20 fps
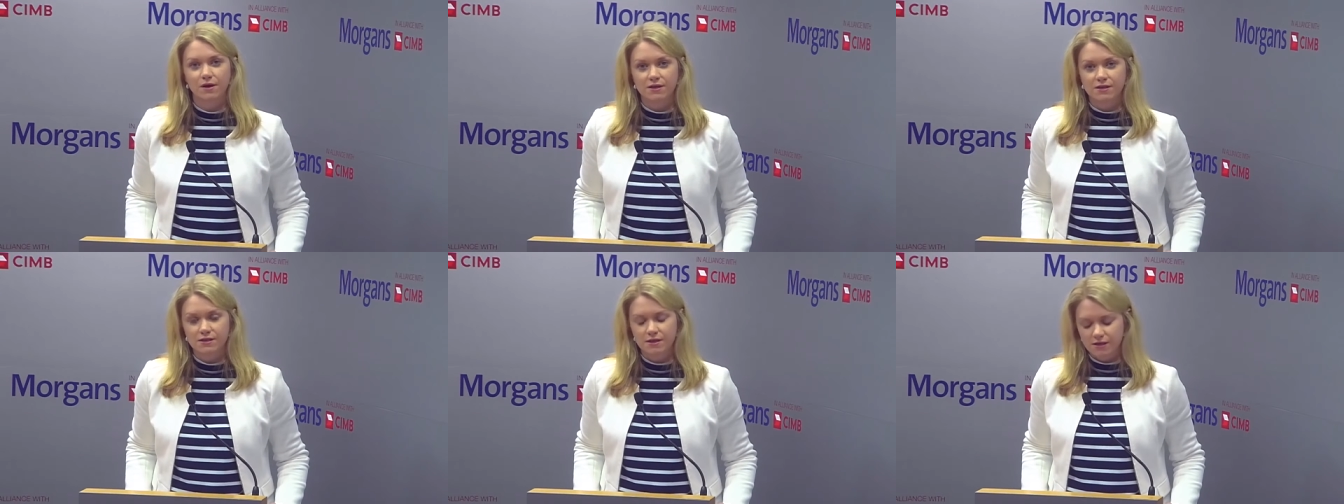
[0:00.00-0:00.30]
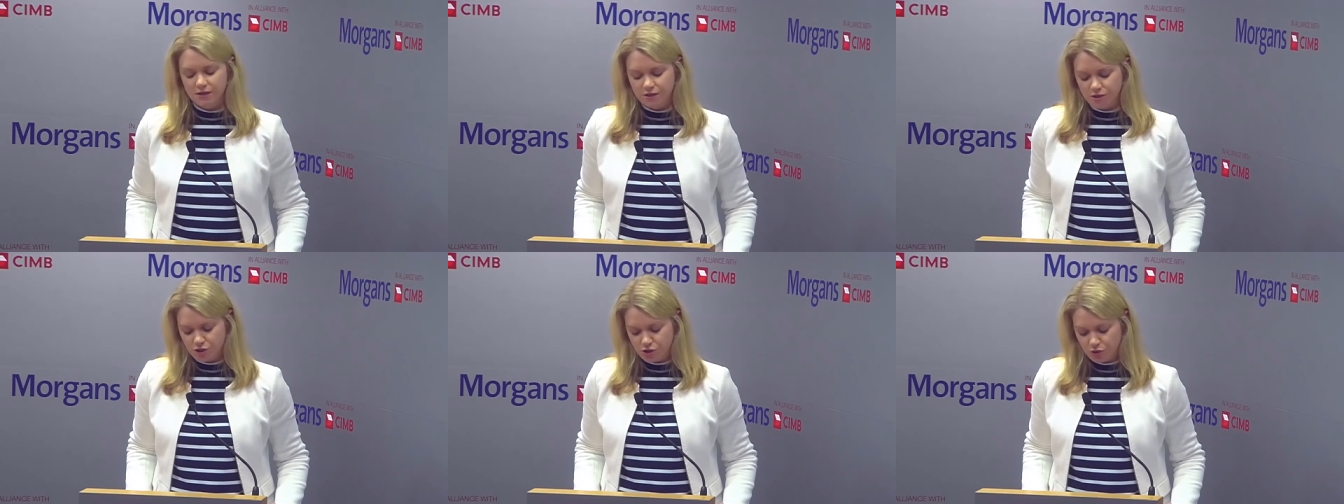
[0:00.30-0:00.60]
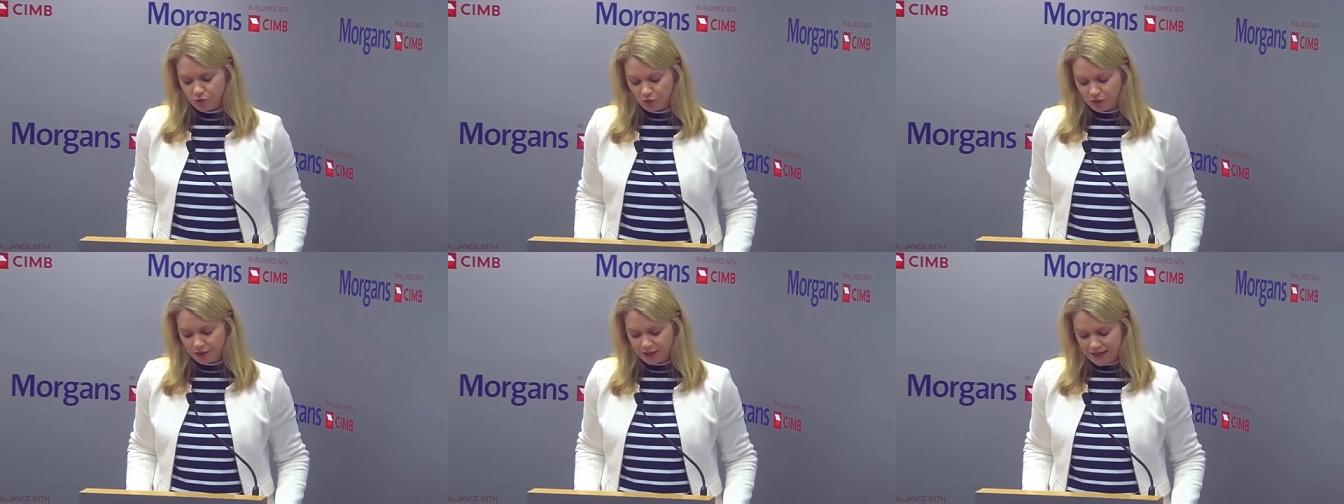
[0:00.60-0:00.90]
is
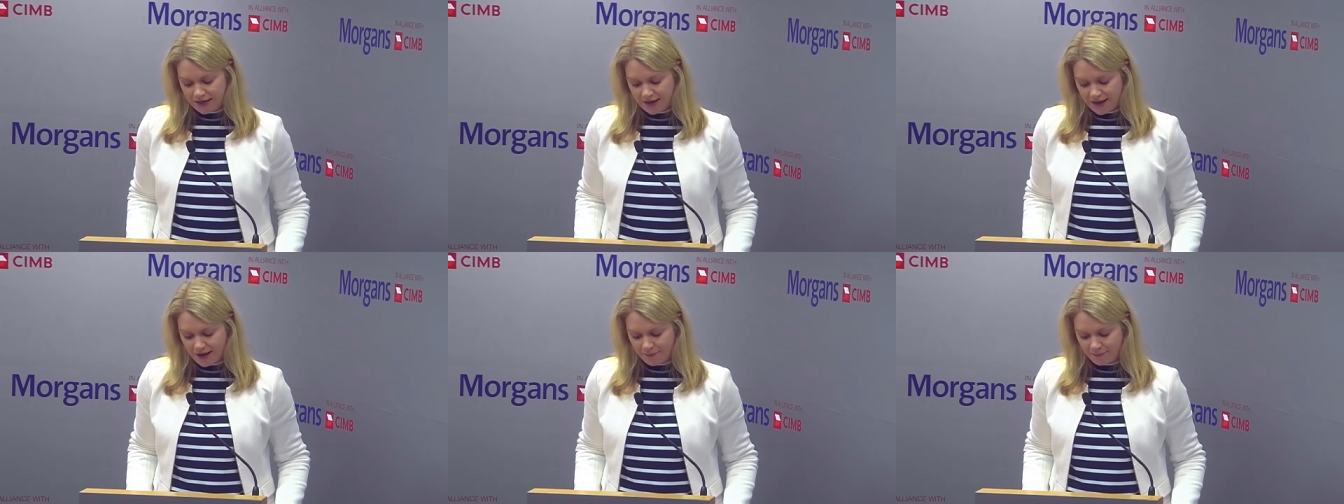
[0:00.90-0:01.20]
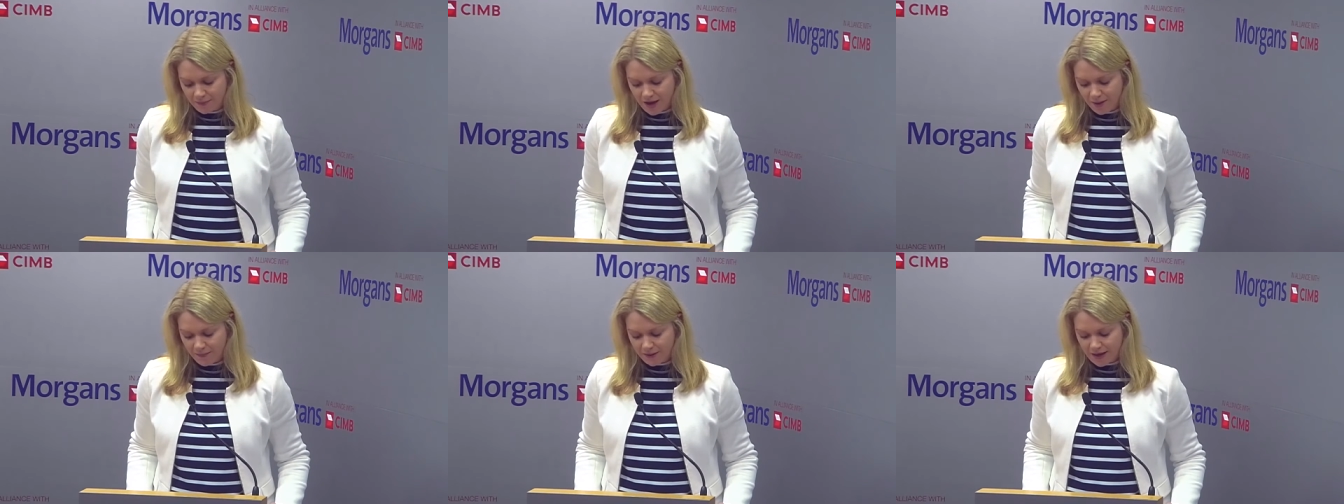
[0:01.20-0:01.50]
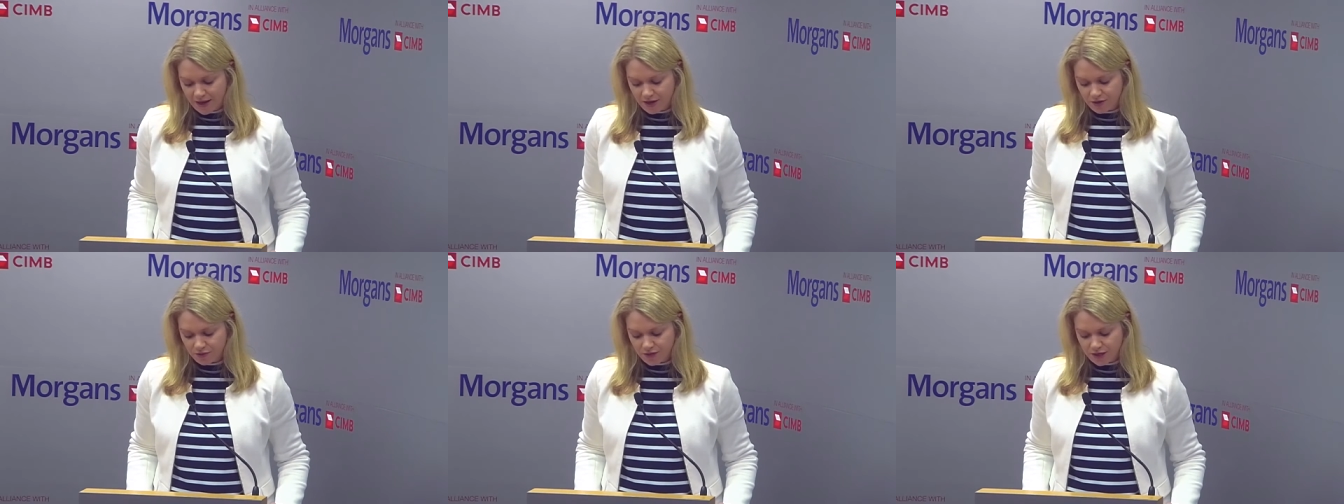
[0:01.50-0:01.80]
surely um,
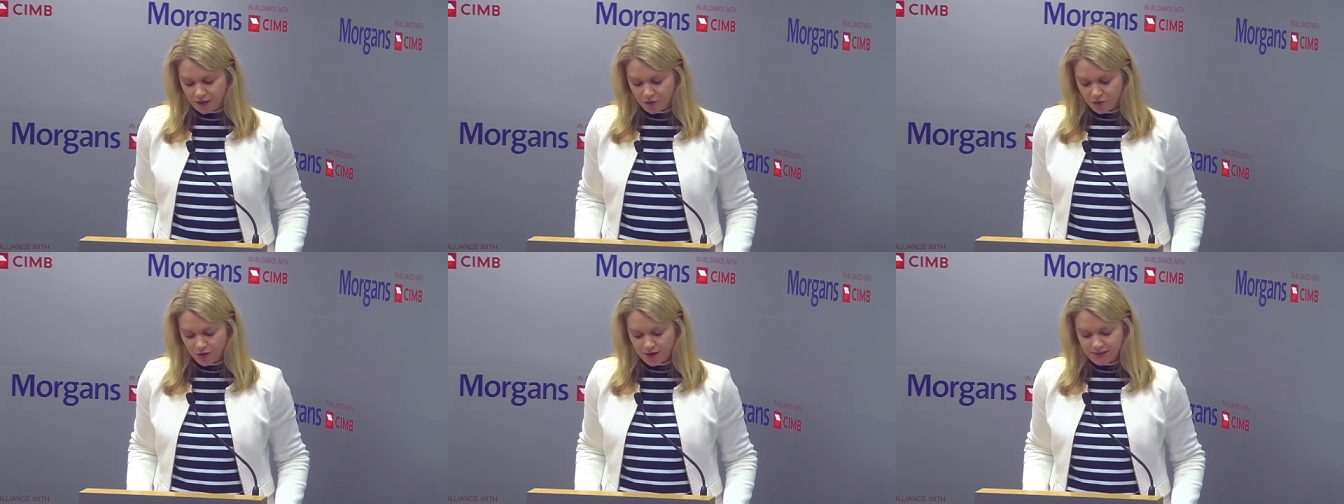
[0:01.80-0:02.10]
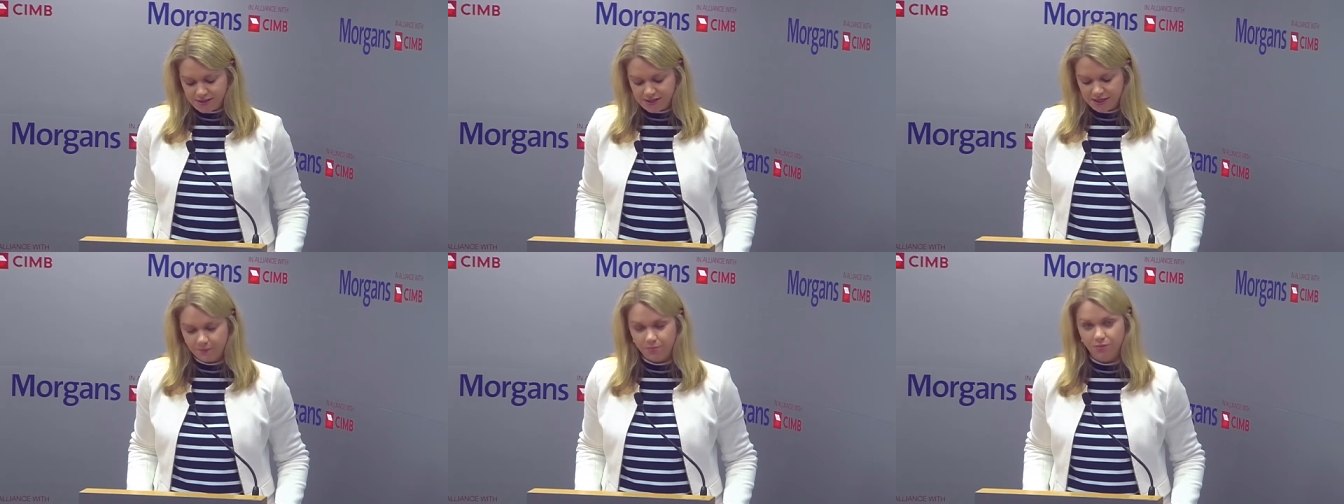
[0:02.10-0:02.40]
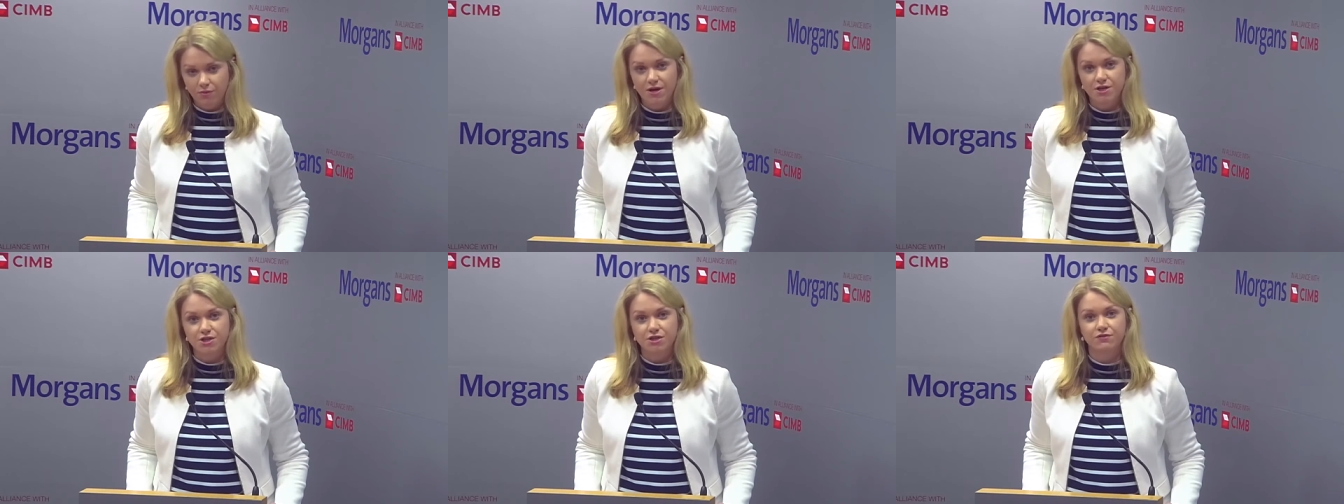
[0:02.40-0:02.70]
coming under increasing
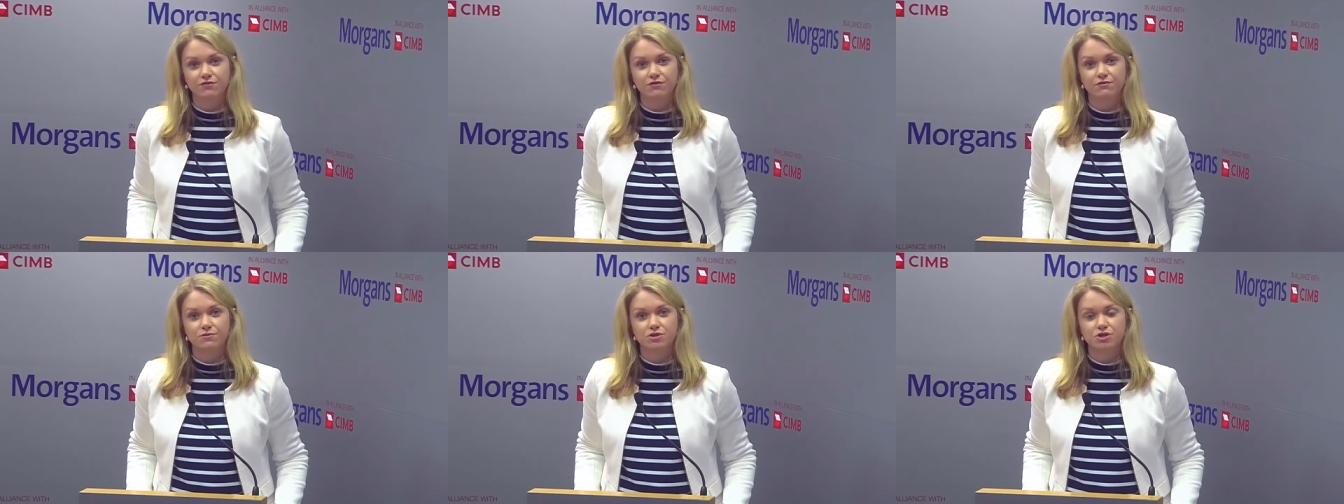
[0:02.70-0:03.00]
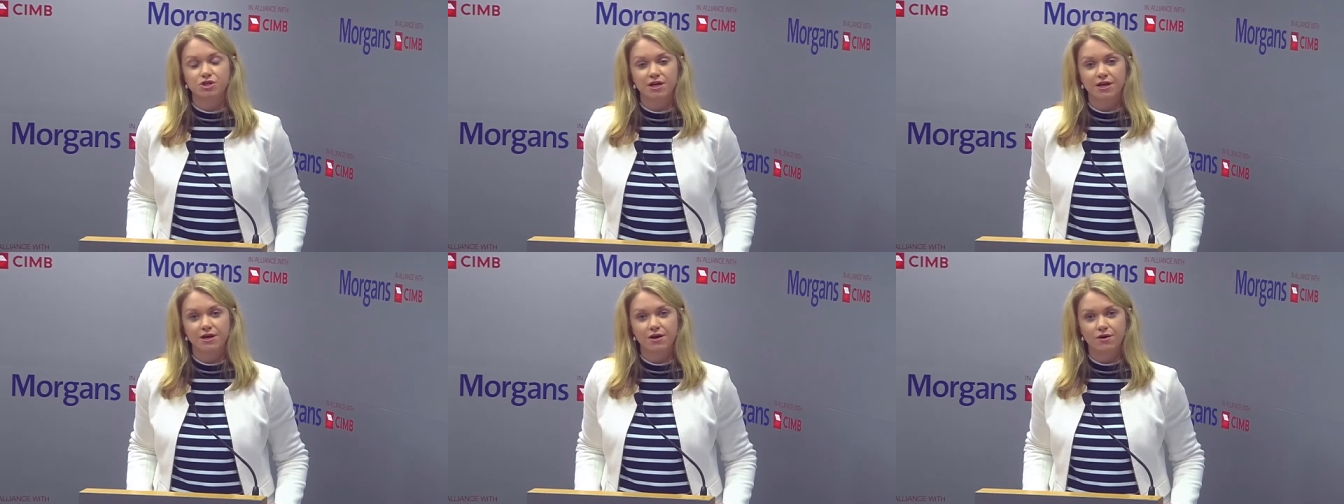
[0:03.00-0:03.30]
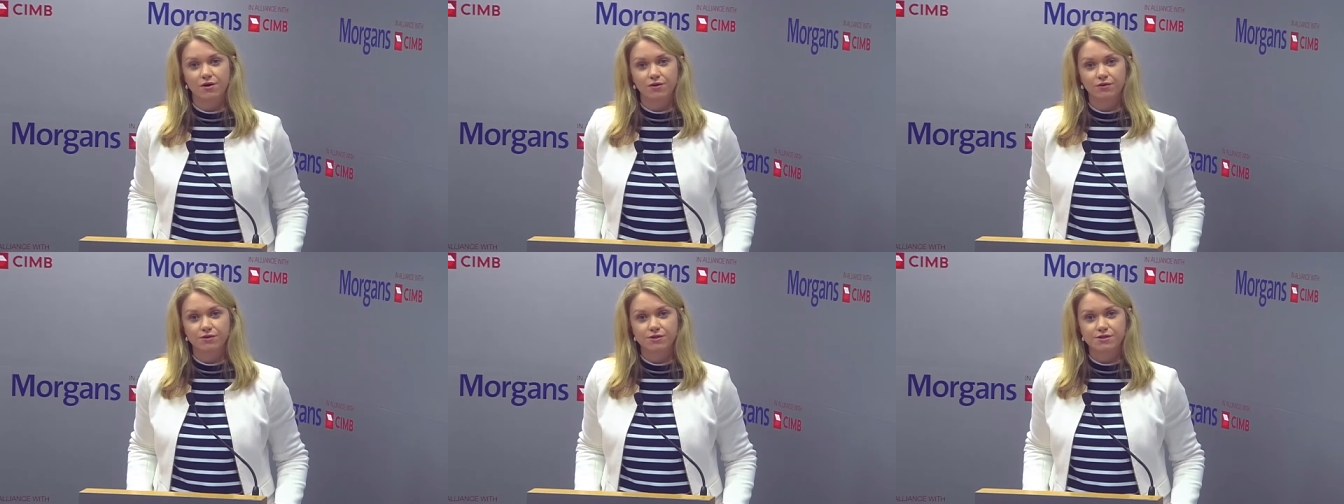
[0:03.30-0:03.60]
pressure from
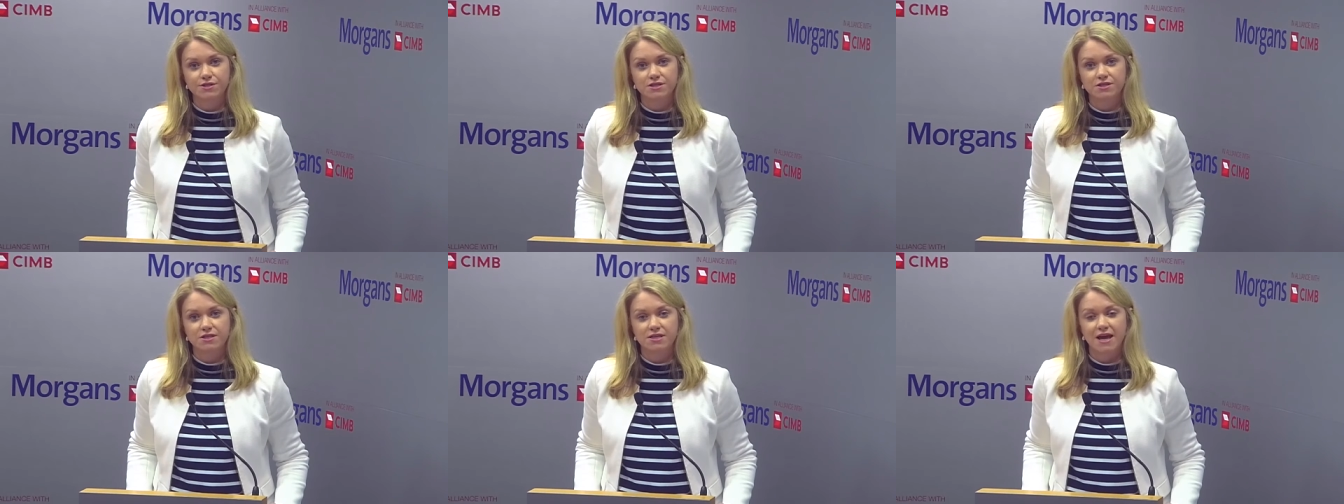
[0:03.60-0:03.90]
shareholders to